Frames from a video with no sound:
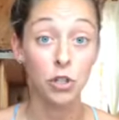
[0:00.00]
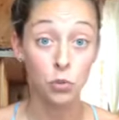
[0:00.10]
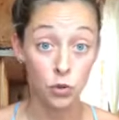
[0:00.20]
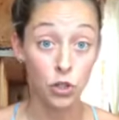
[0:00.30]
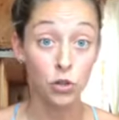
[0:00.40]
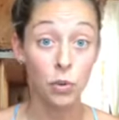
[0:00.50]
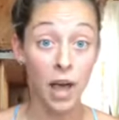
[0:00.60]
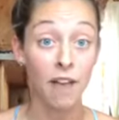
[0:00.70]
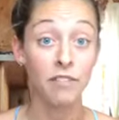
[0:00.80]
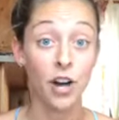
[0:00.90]
You do
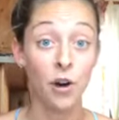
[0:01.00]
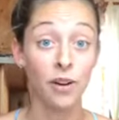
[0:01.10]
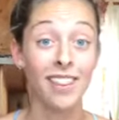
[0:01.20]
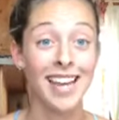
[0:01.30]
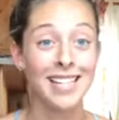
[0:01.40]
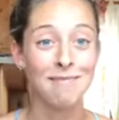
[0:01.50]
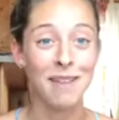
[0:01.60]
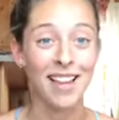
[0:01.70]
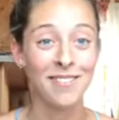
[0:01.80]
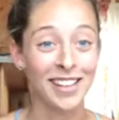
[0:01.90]
have to own it. Thanks,
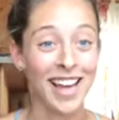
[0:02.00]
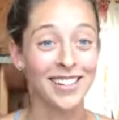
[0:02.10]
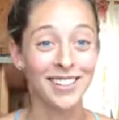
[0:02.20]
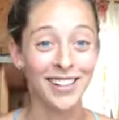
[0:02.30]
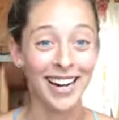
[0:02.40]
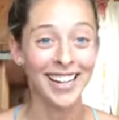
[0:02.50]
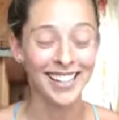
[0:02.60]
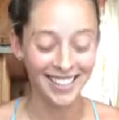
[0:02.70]
Bella. I'm glad you agree.